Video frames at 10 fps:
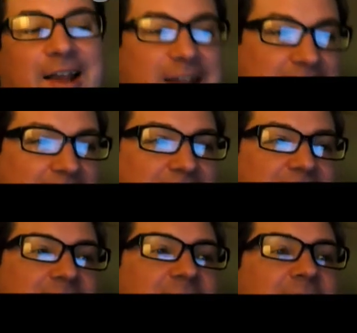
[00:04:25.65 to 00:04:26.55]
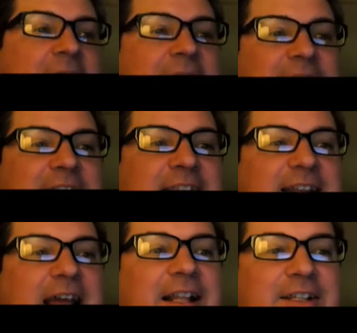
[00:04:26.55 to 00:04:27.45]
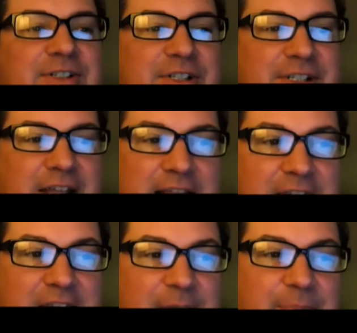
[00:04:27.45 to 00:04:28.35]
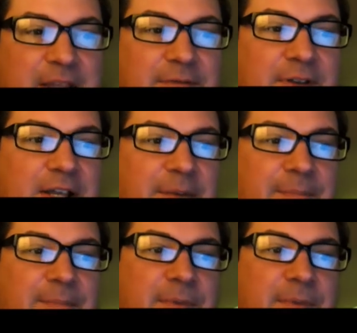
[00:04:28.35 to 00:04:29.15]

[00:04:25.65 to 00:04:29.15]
yet lack the intelligence and end up giving up